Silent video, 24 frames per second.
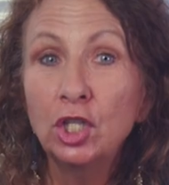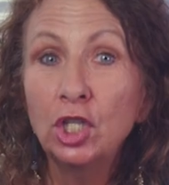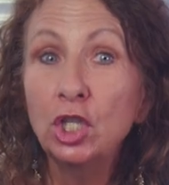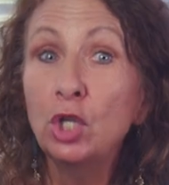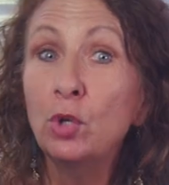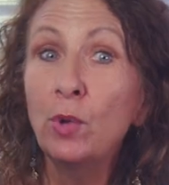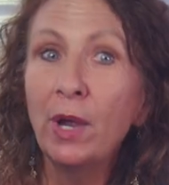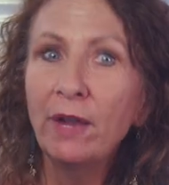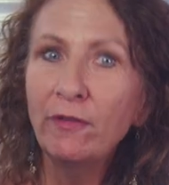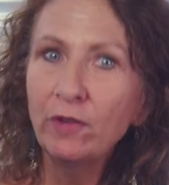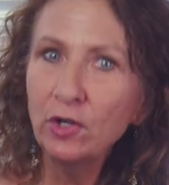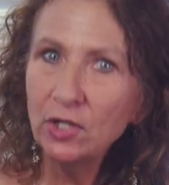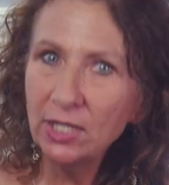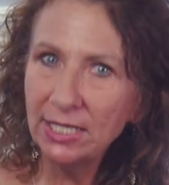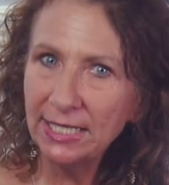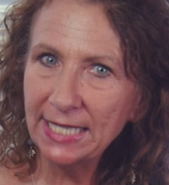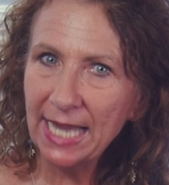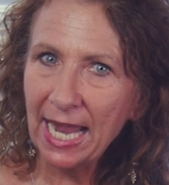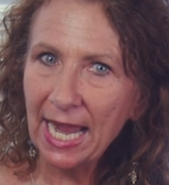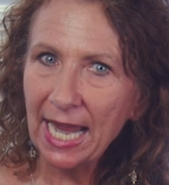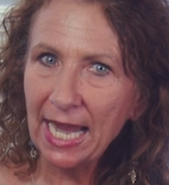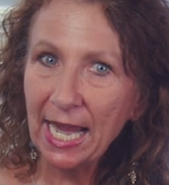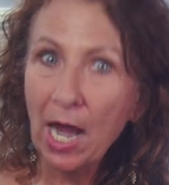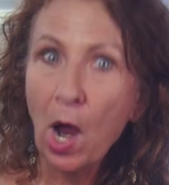Do you ever
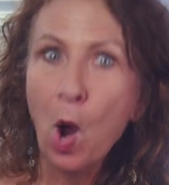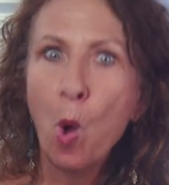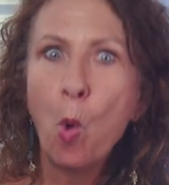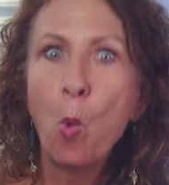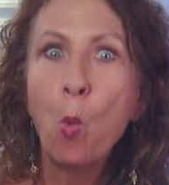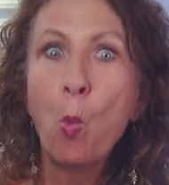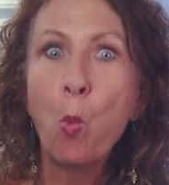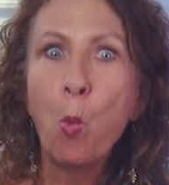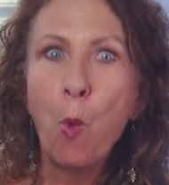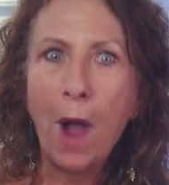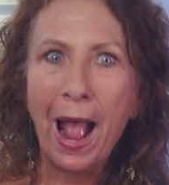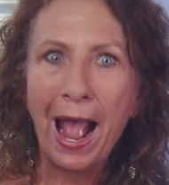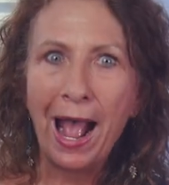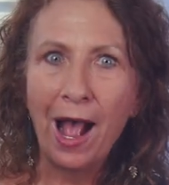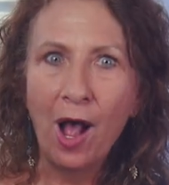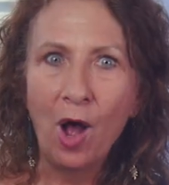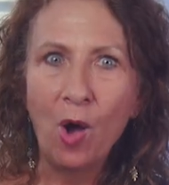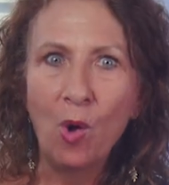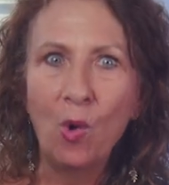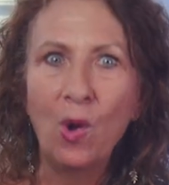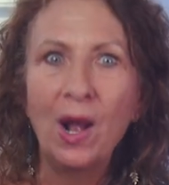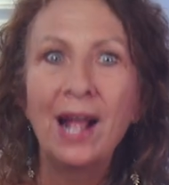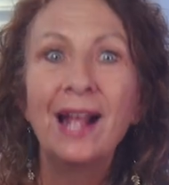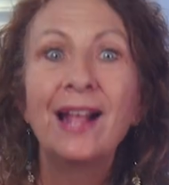say,
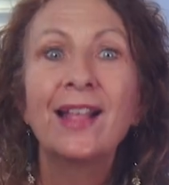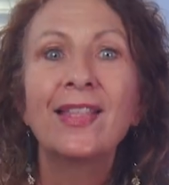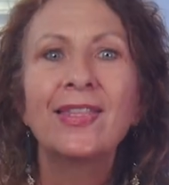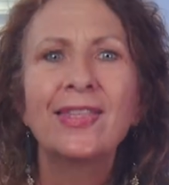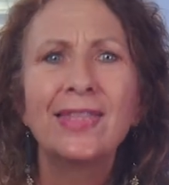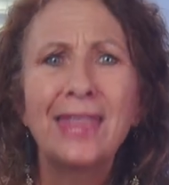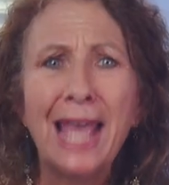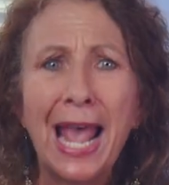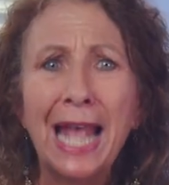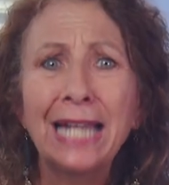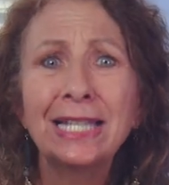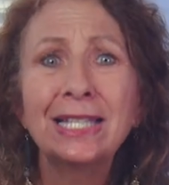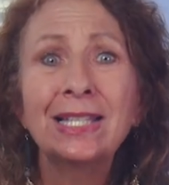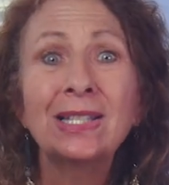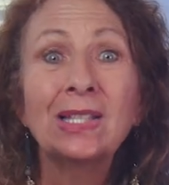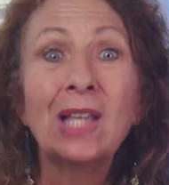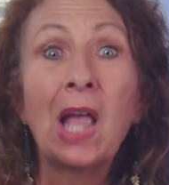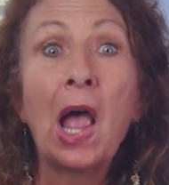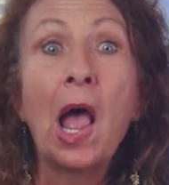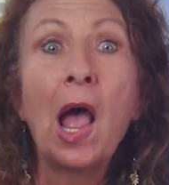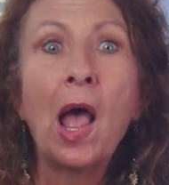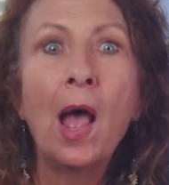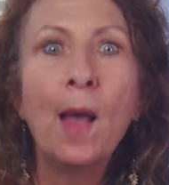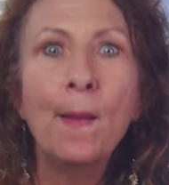wow, that's
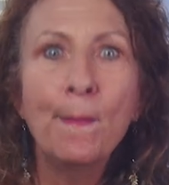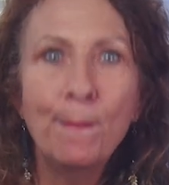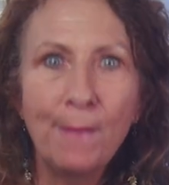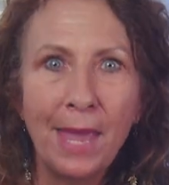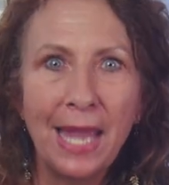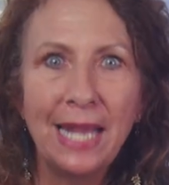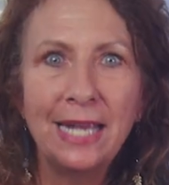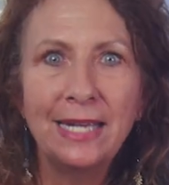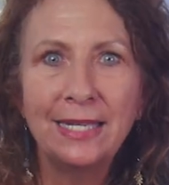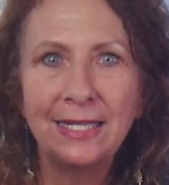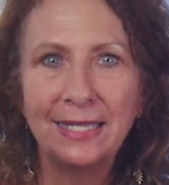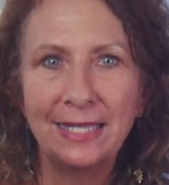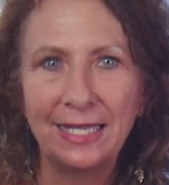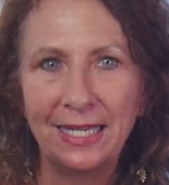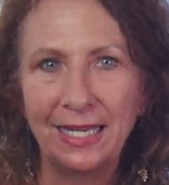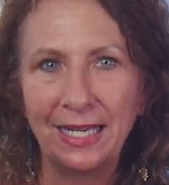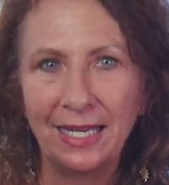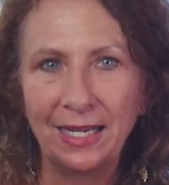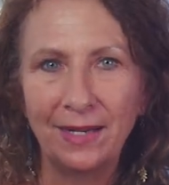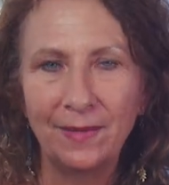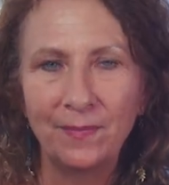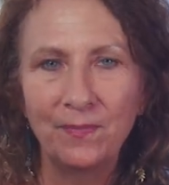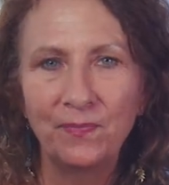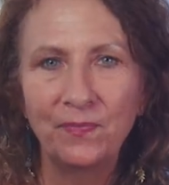
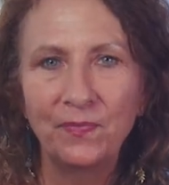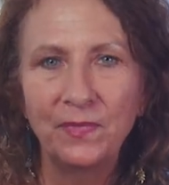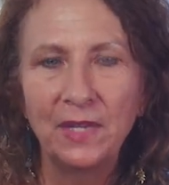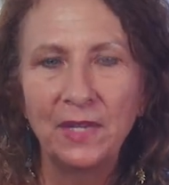amazing?